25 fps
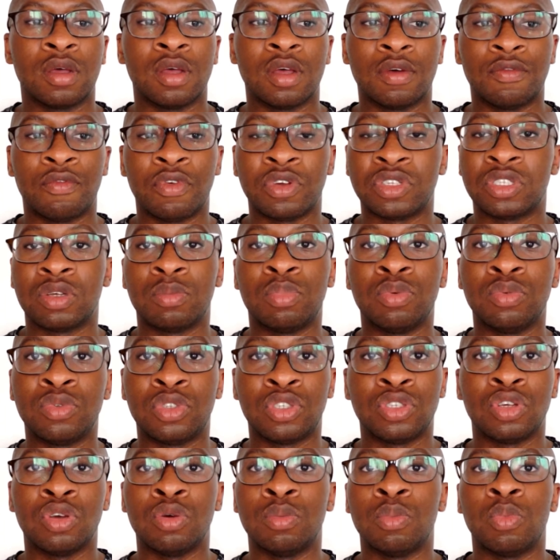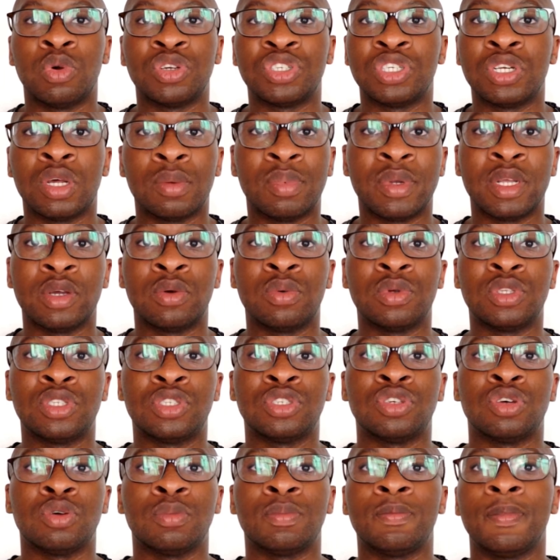for example, soap, washing up liquid
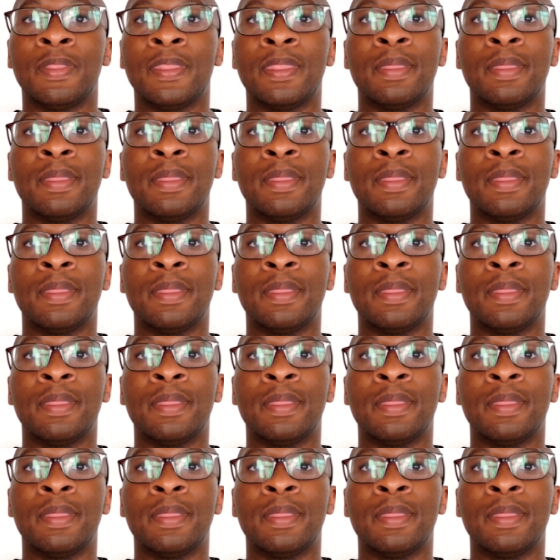soap,